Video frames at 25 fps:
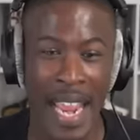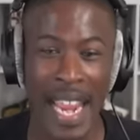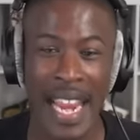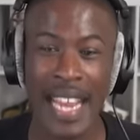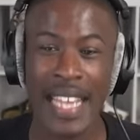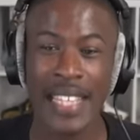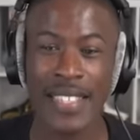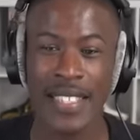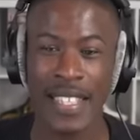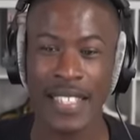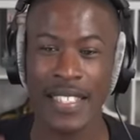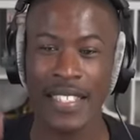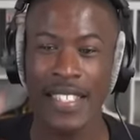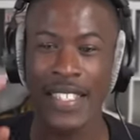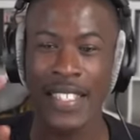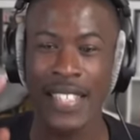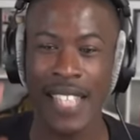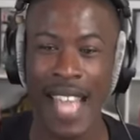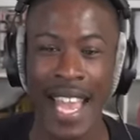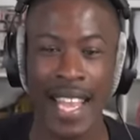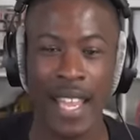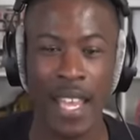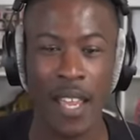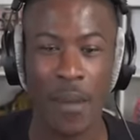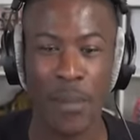He is in
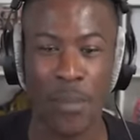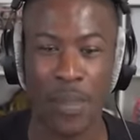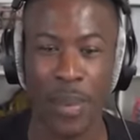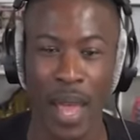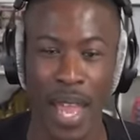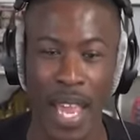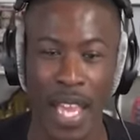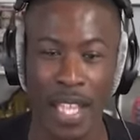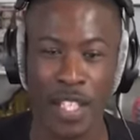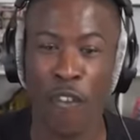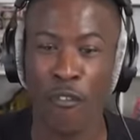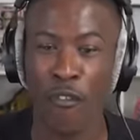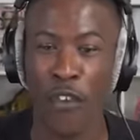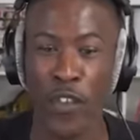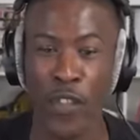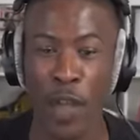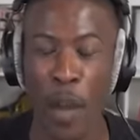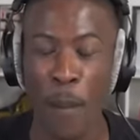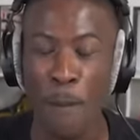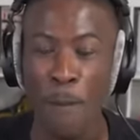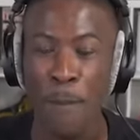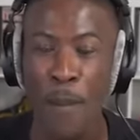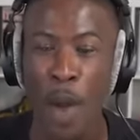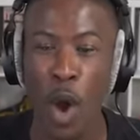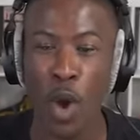second place for the
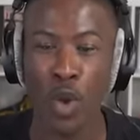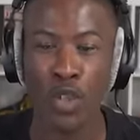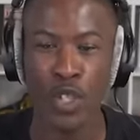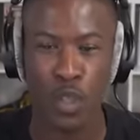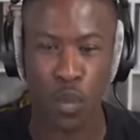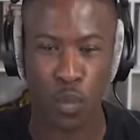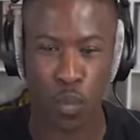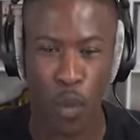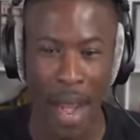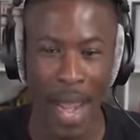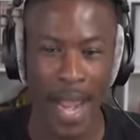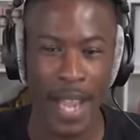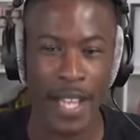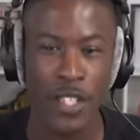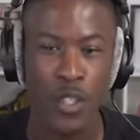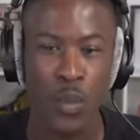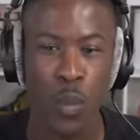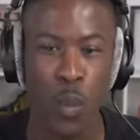most reigns